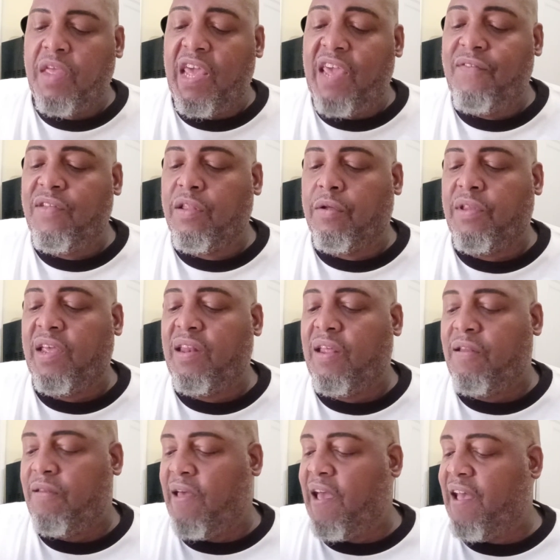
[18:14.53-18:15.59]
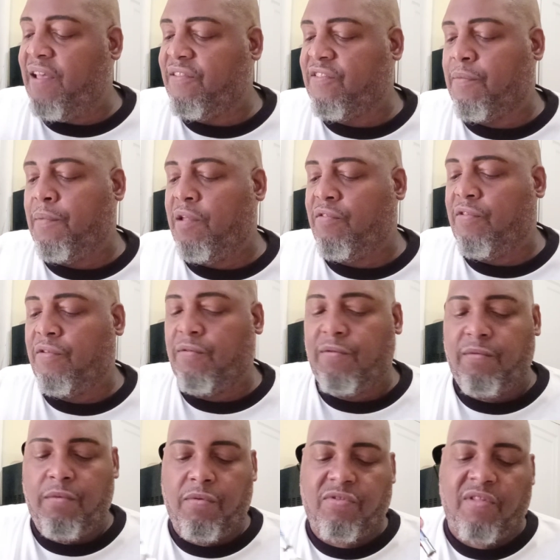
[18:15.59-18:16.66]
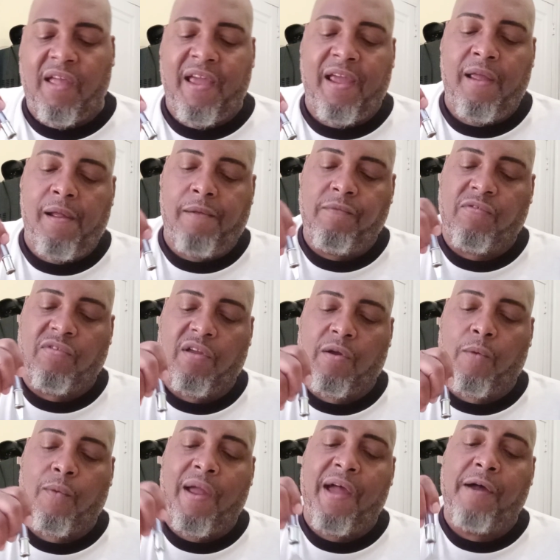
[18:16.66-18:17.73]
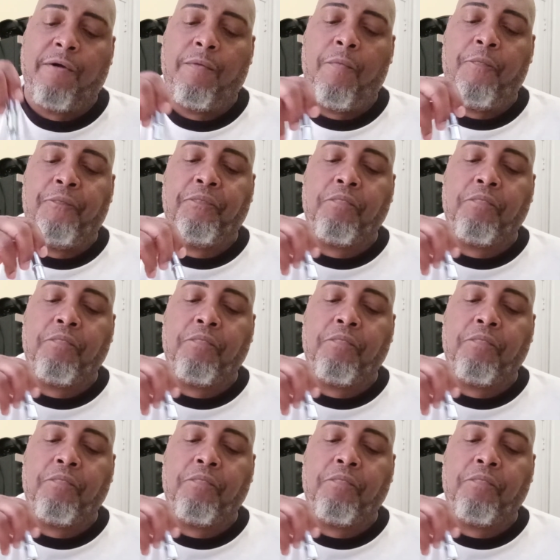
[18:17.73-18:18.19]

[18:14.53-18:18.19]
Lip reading: even though they didn't ask me to stay and stick around,